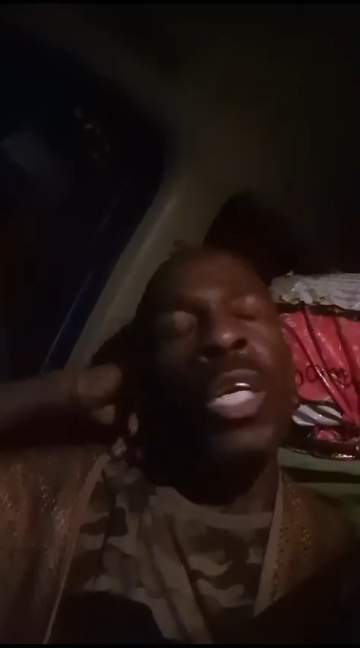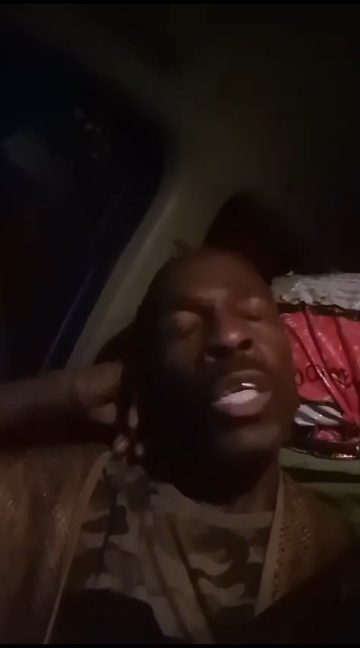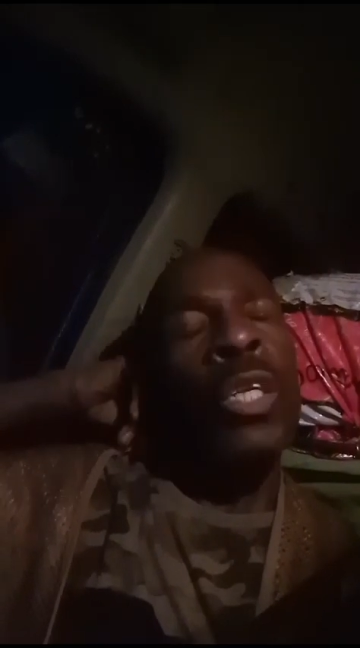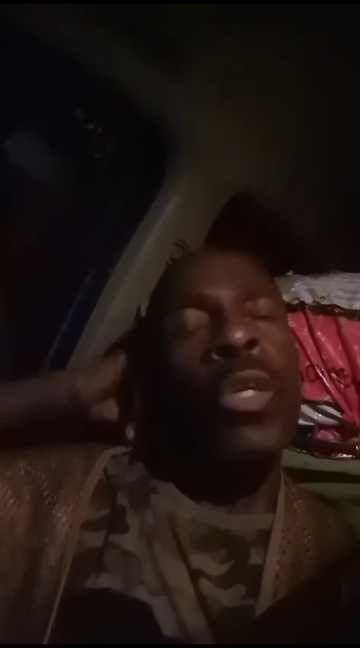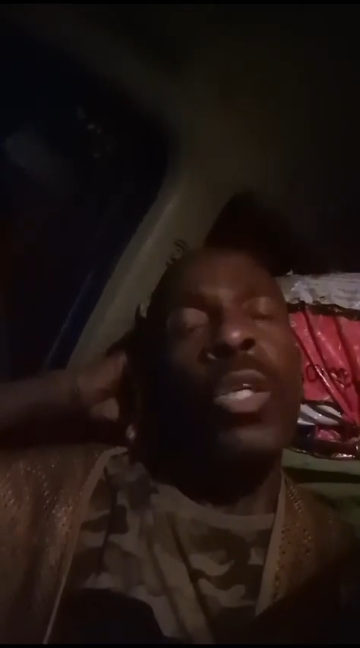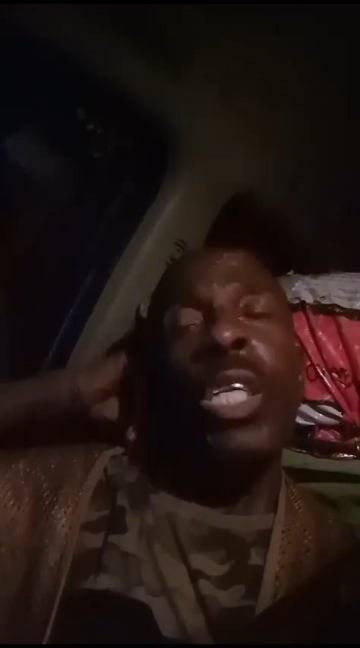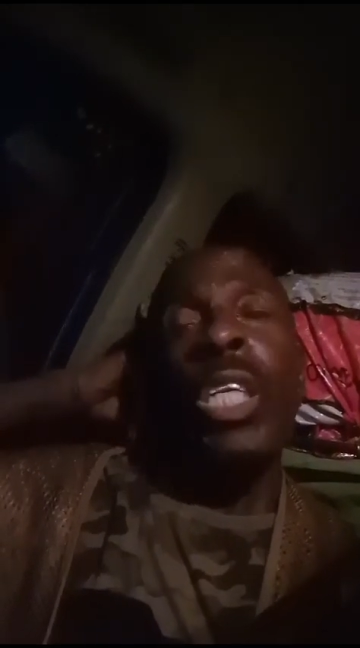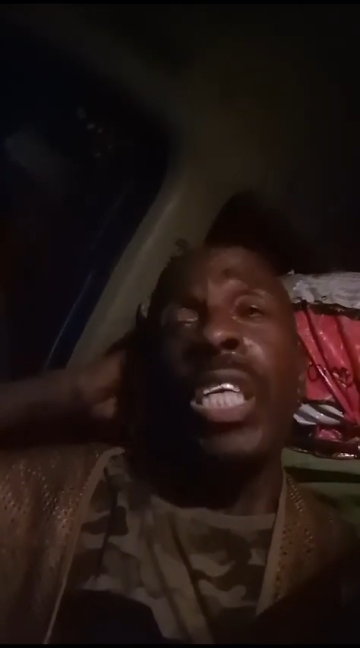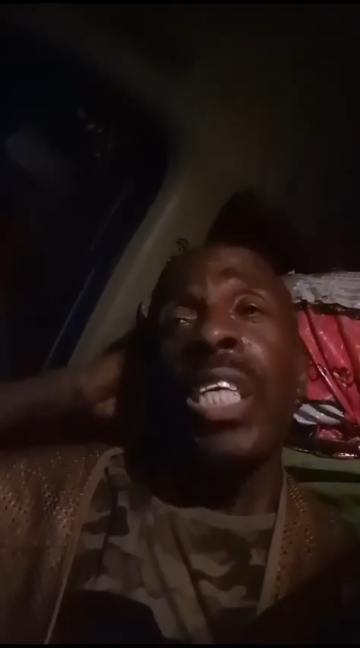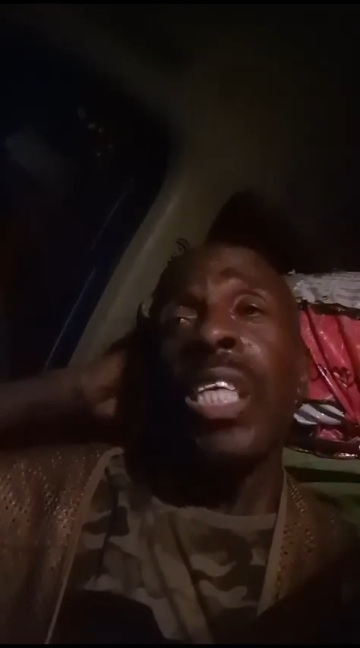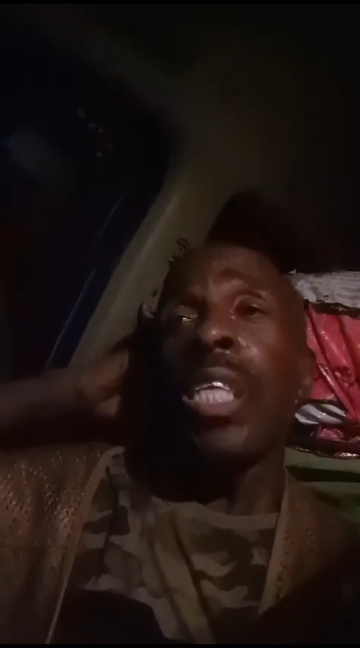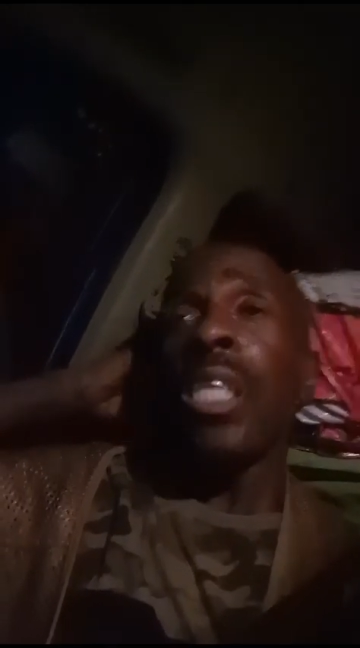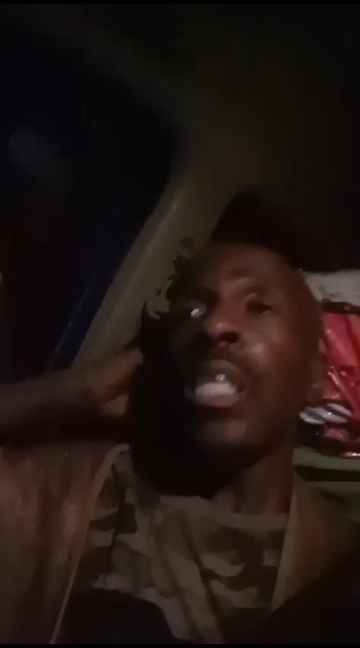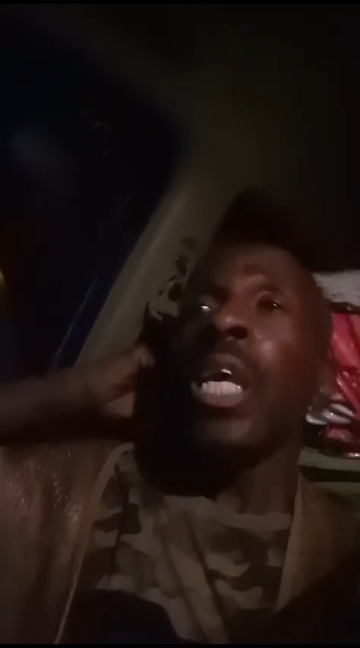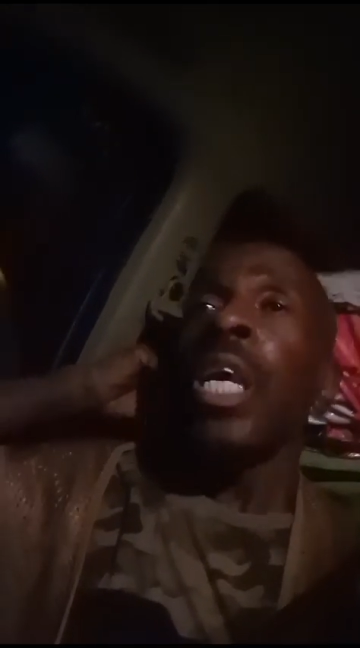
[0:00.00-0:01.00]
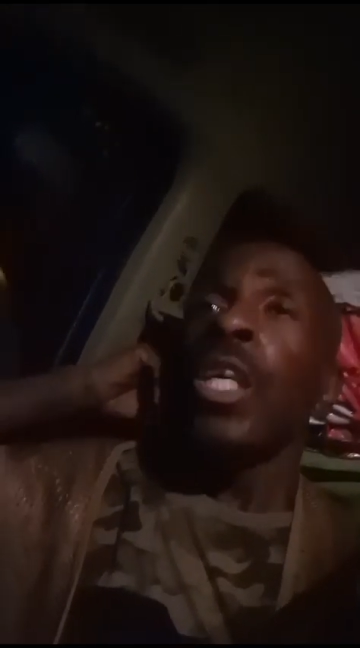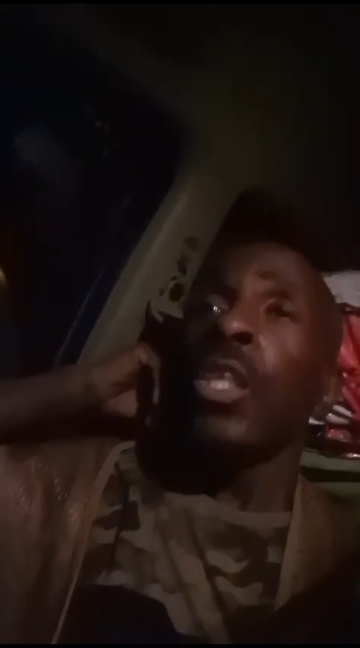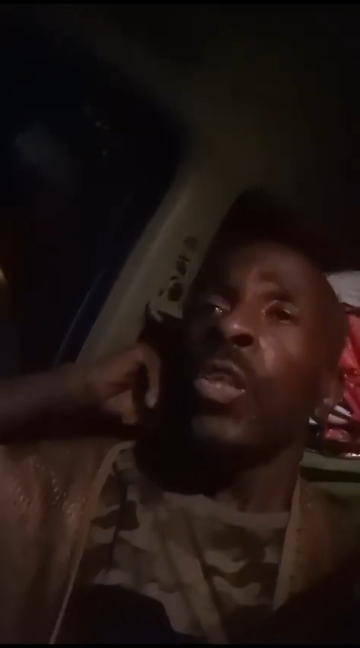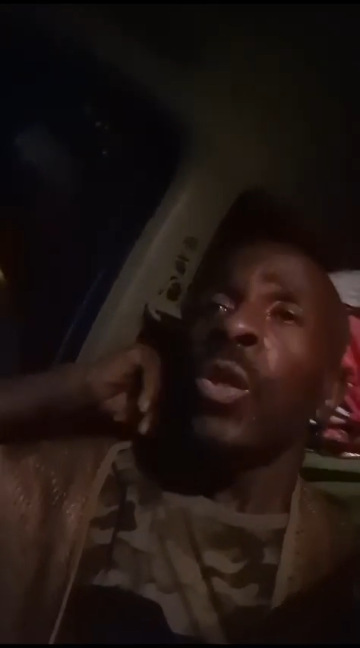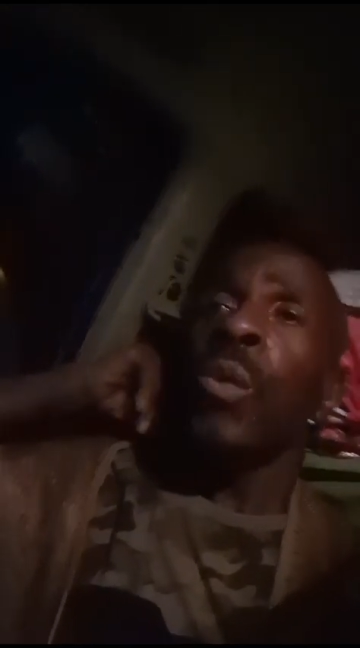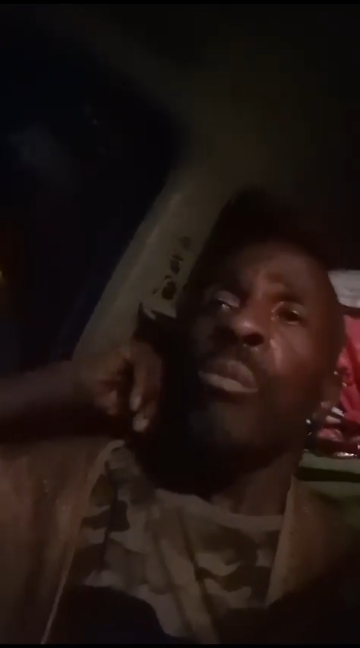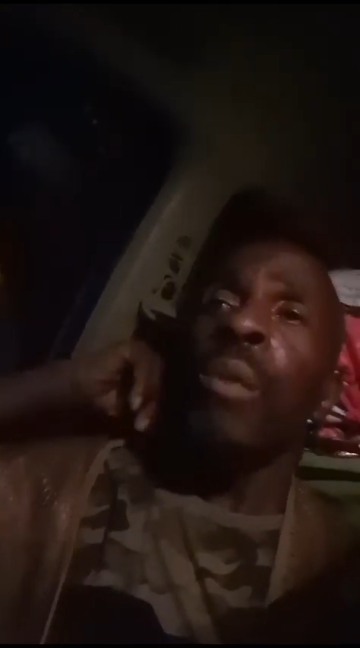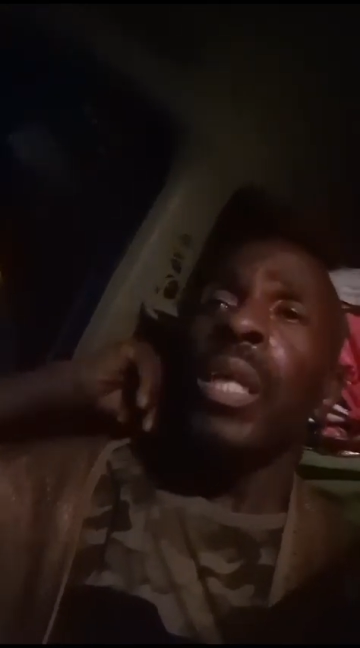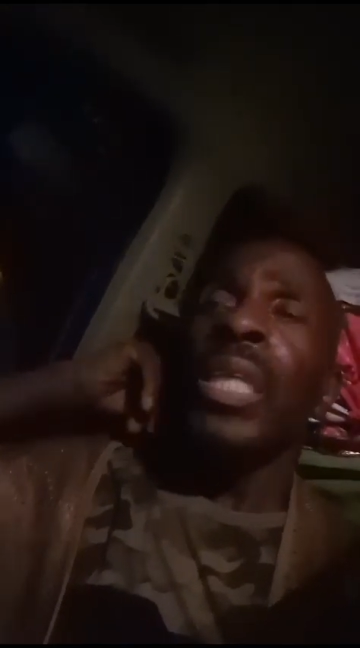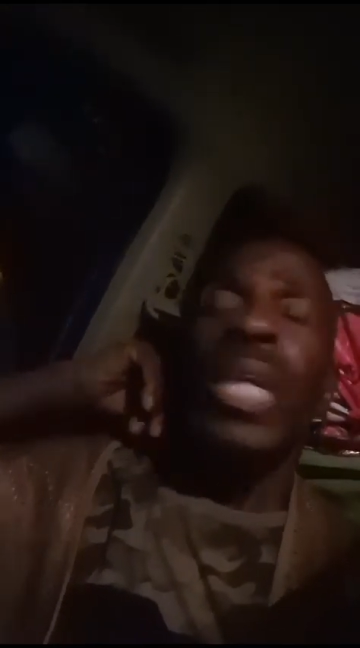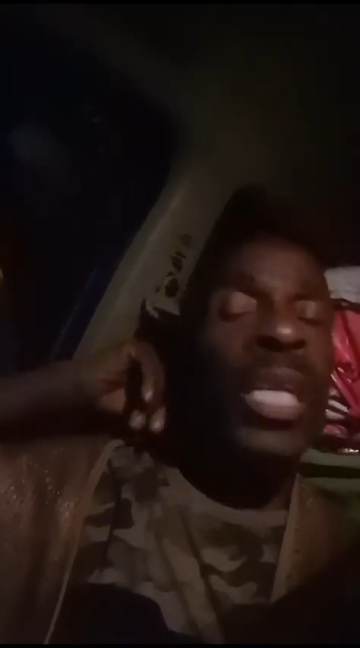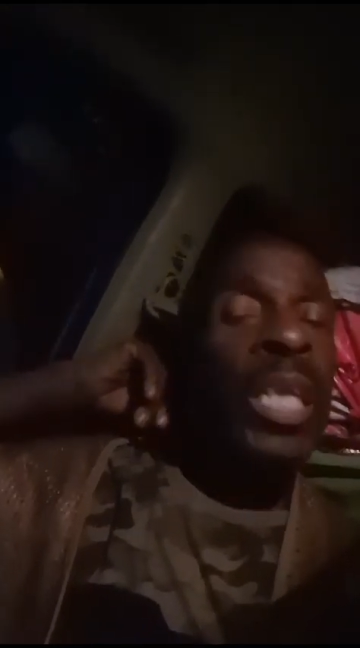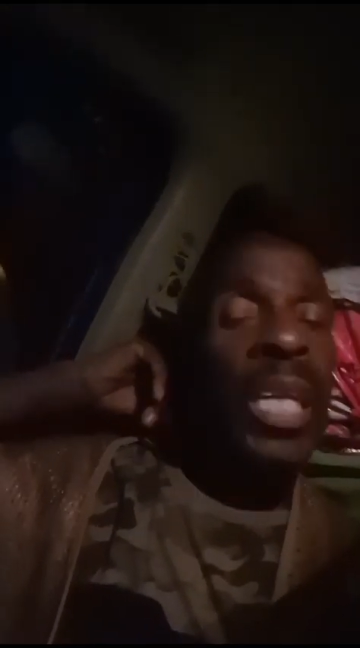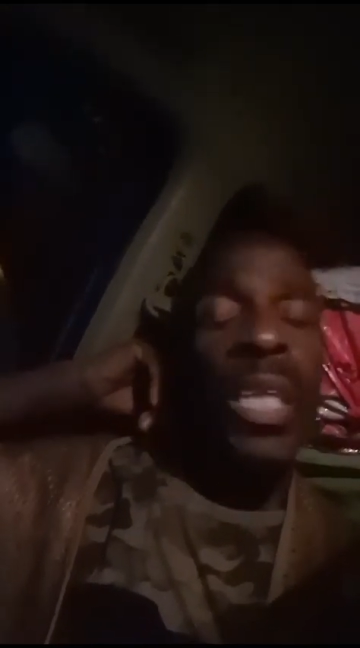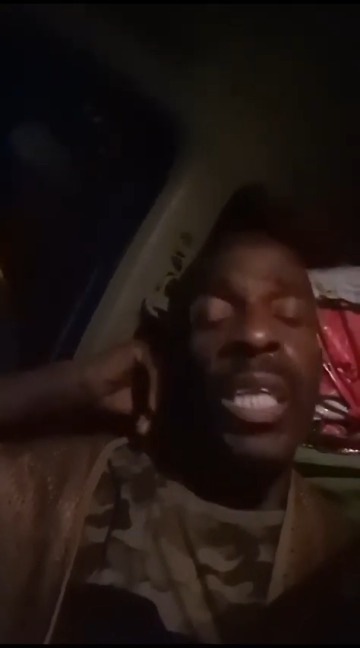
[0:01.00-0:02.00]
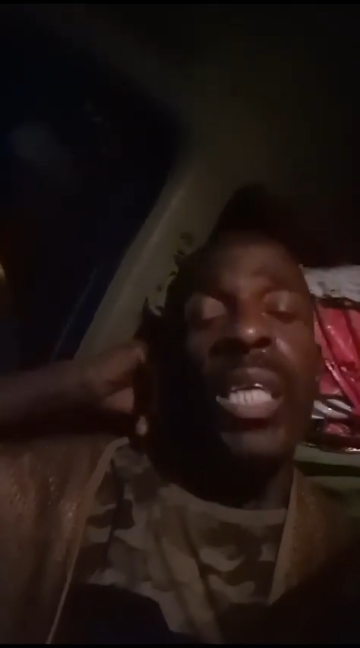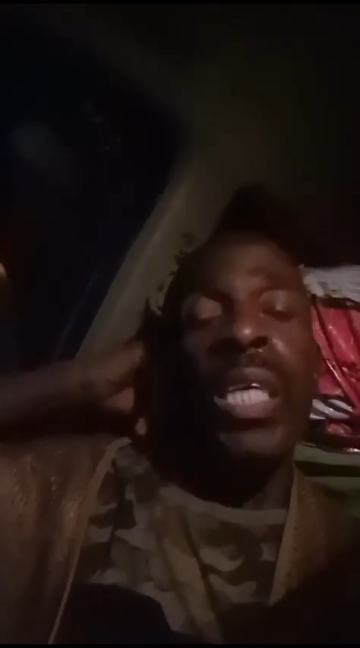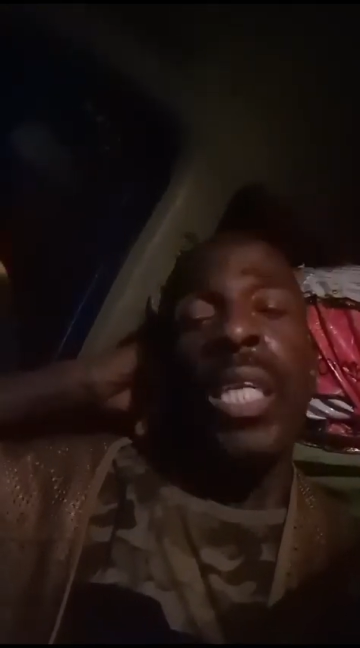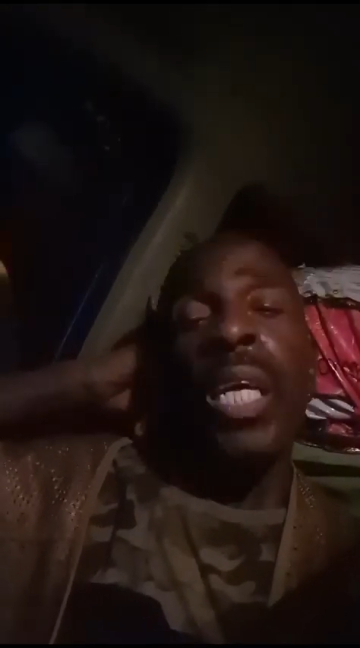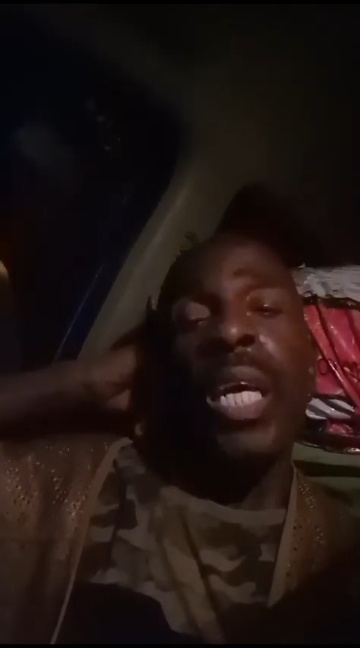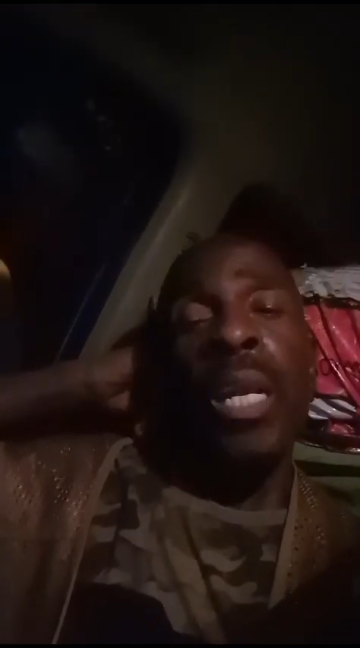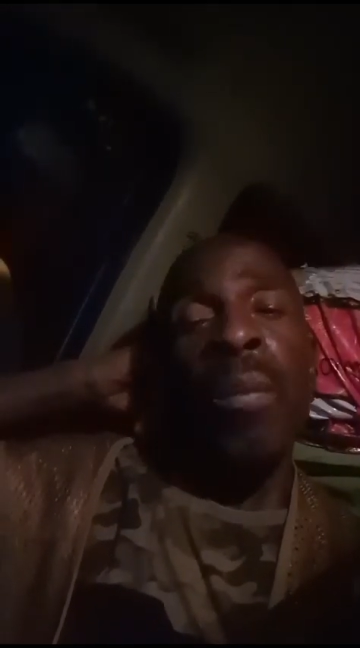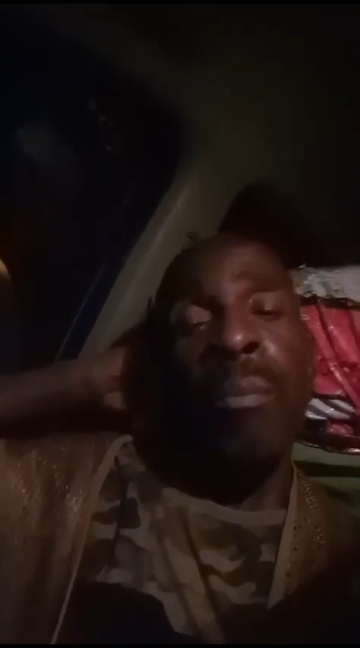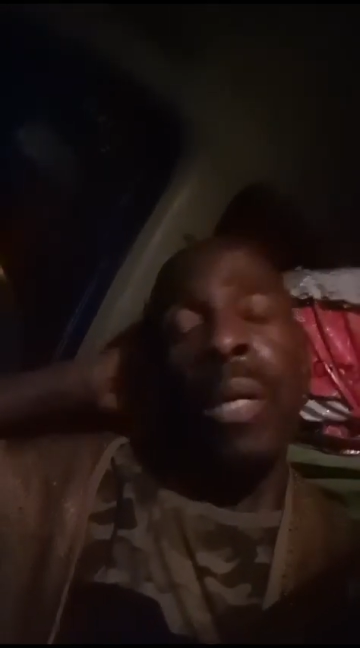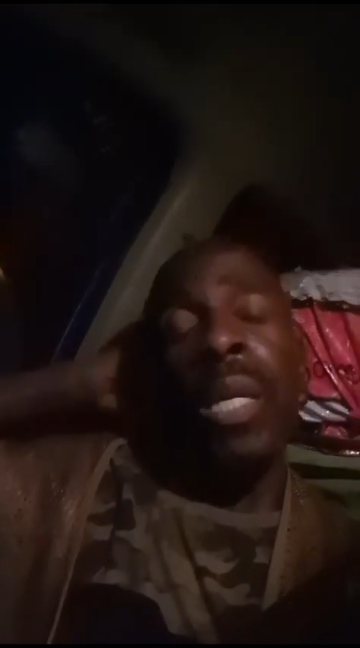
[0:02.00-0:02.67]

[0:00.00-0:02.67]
your niece, somebody and they need help,